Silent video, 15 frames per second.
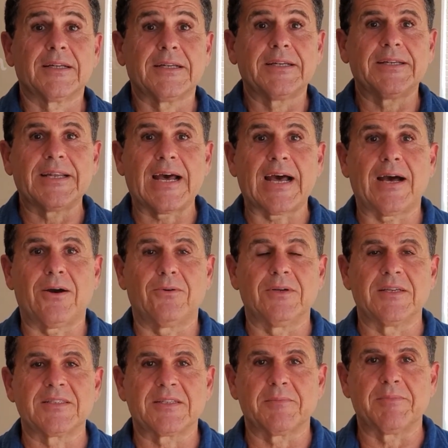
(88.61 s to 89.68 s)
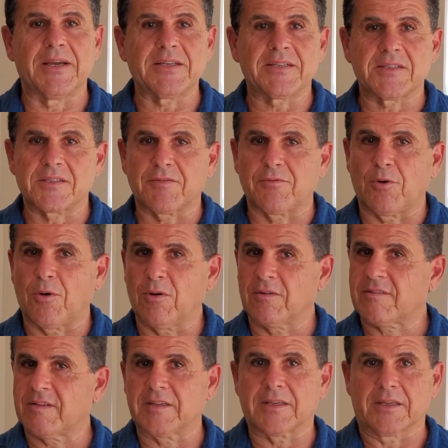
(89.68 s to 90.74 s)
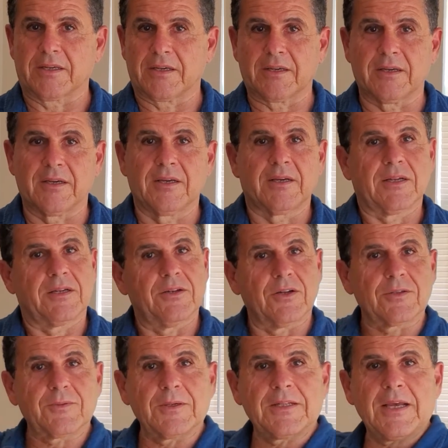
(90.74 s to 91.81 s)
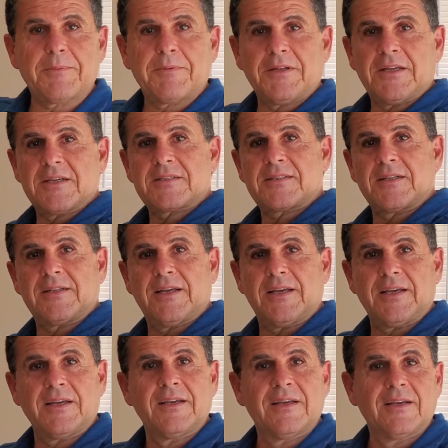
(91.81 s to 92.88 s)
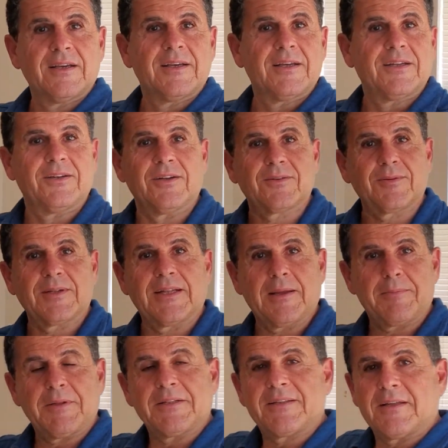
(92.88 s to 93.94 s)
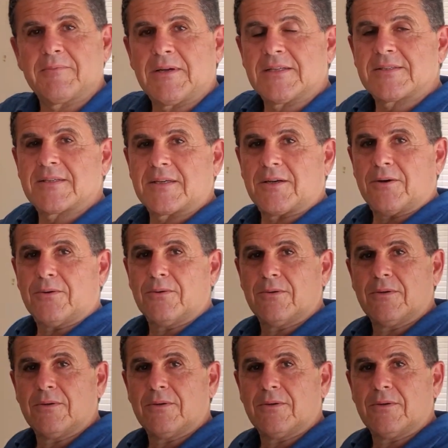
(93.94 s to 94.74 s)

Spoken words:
Now is the basis of all thinking. Not what happened yesterday, not what happened 10 months ago.